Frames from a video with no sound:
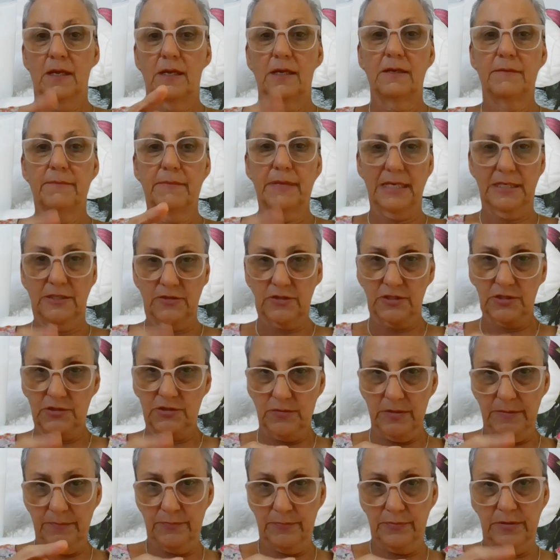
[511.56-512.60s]
In matrix
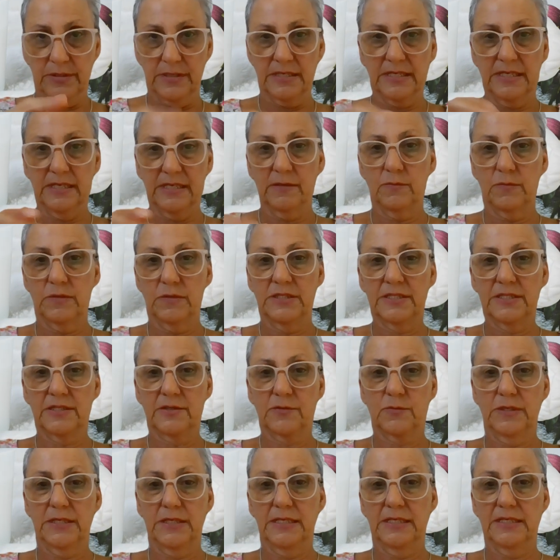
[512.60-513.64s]
reimprinting, we
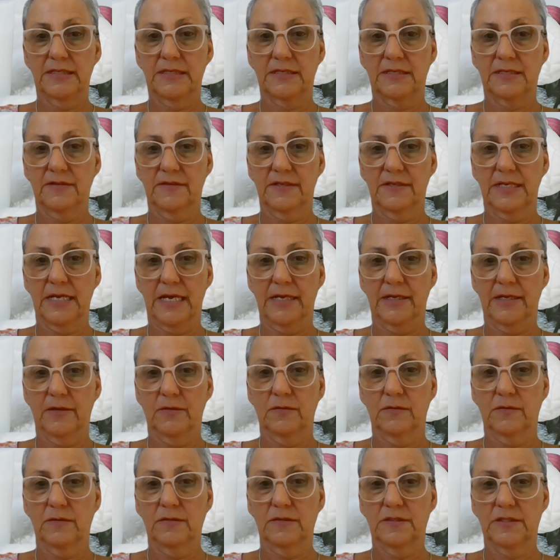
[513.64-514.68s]
squeeze the
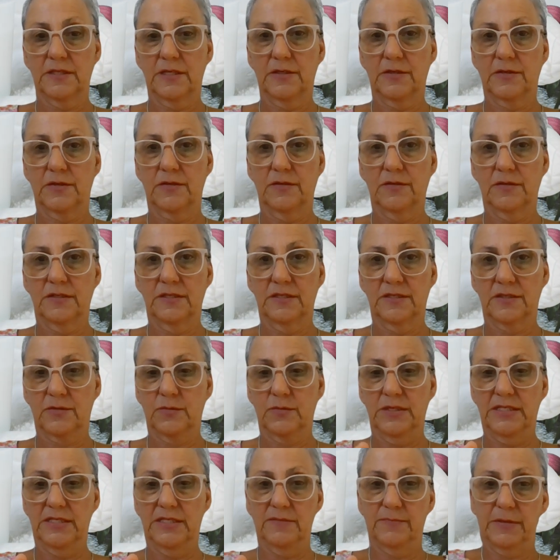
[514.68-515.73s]
nail. So you can
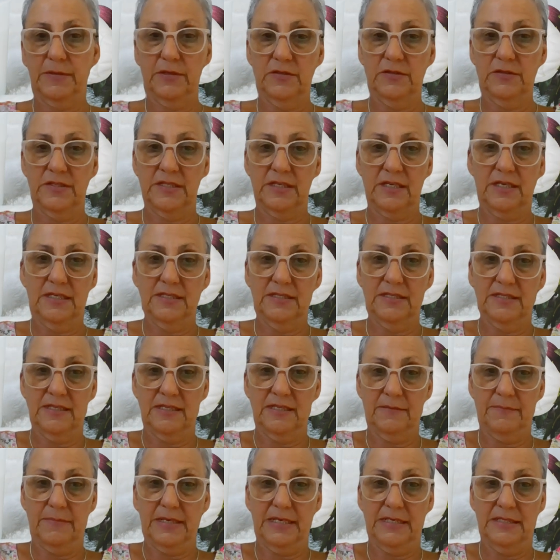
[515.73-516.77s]
squeeze both sides of
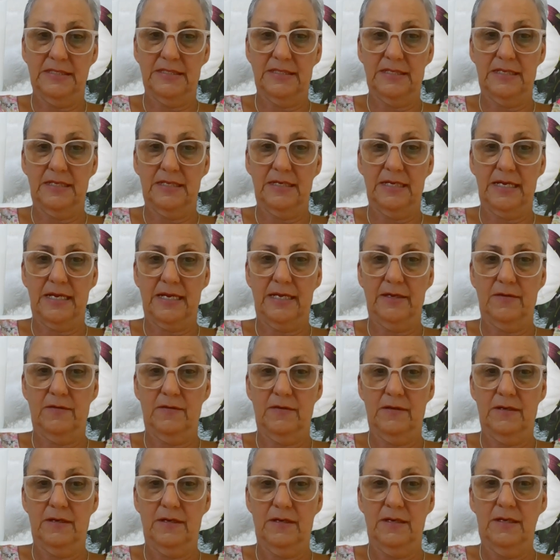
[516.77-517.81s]
the base of the nail.
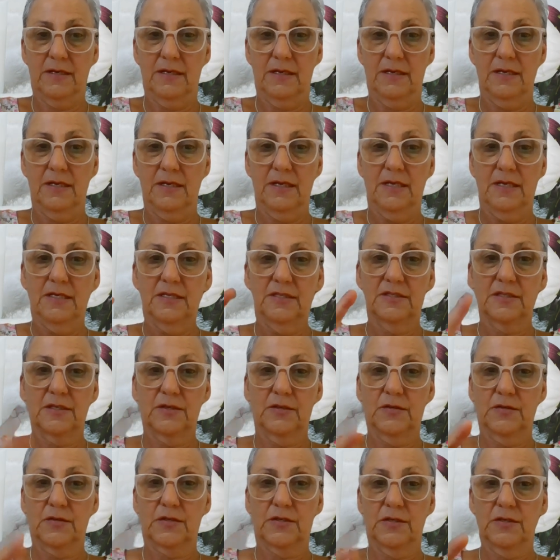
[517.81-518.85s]
So
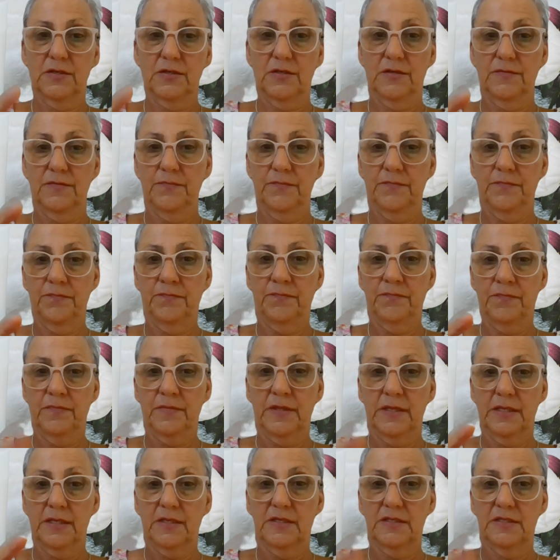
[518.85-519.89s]
you can
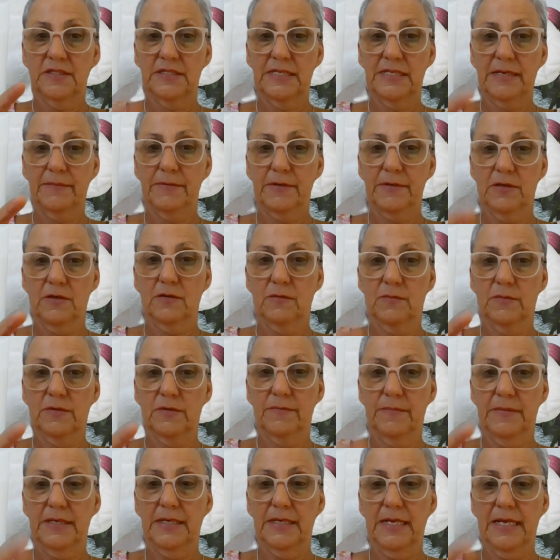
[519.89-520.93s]
just tap along
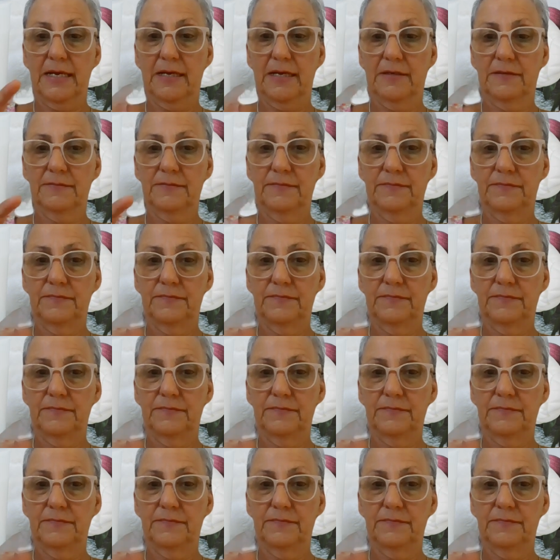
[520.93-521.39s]
with me now.